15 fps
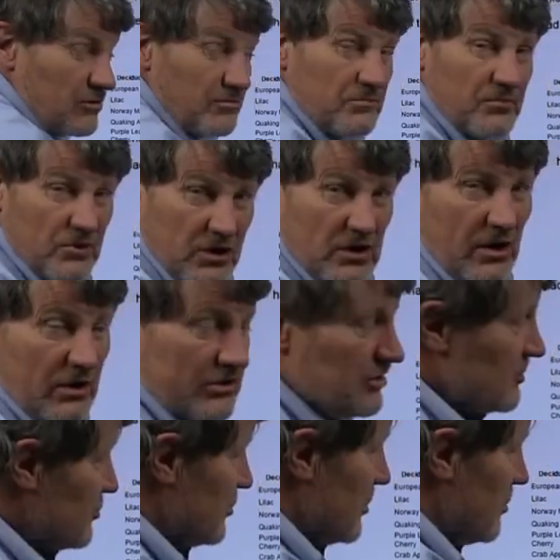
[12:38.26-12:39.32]
are pretty hard
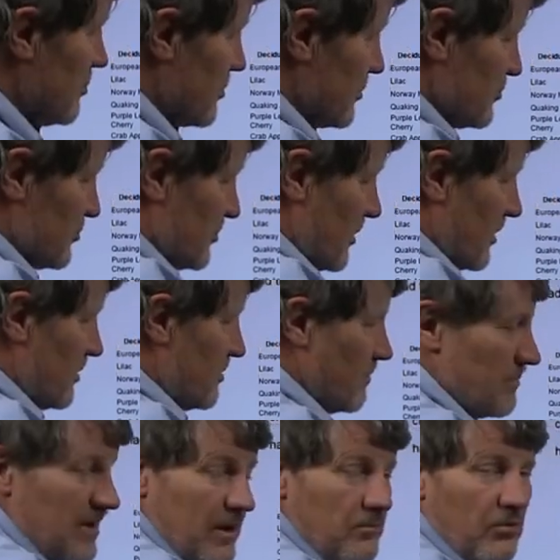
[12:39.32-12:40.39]
to see. You can study
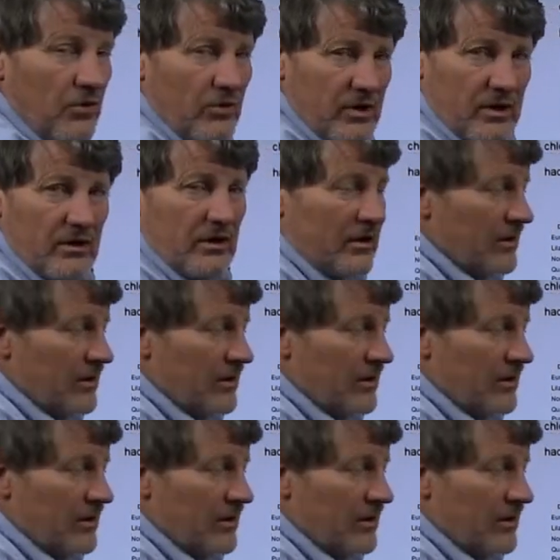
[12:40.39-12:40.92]
the paper and